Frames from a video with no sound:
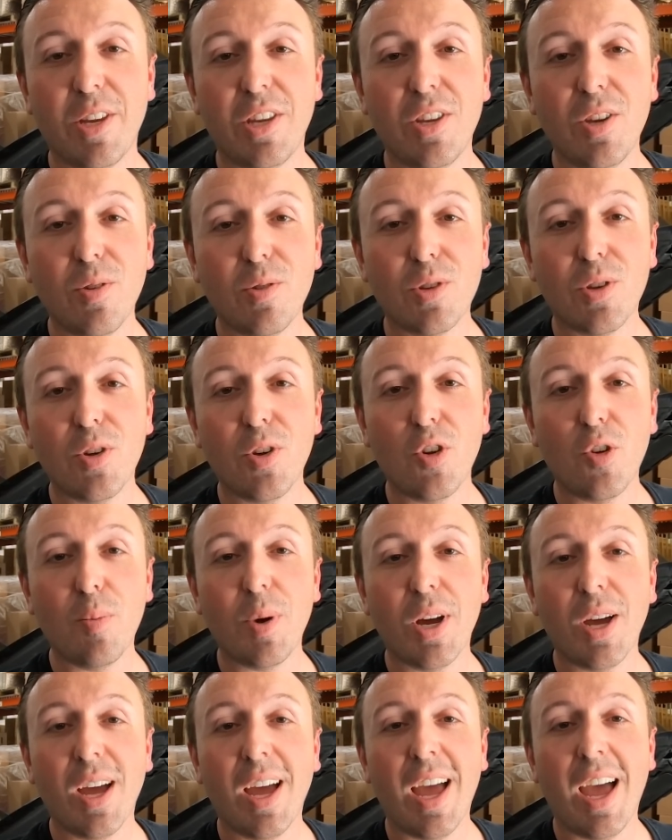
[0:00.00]
and
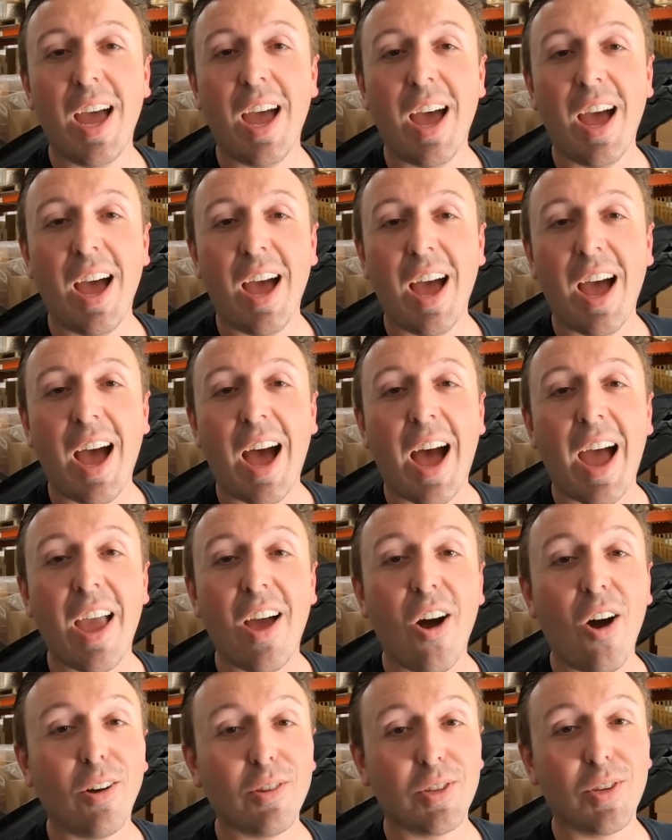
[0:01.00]
YouTube. I
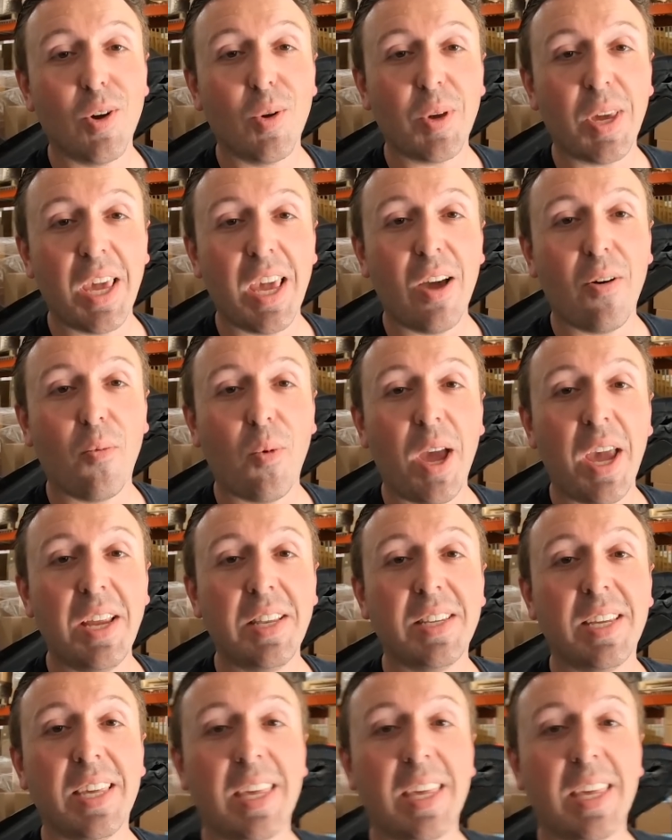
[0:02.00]
also can't wait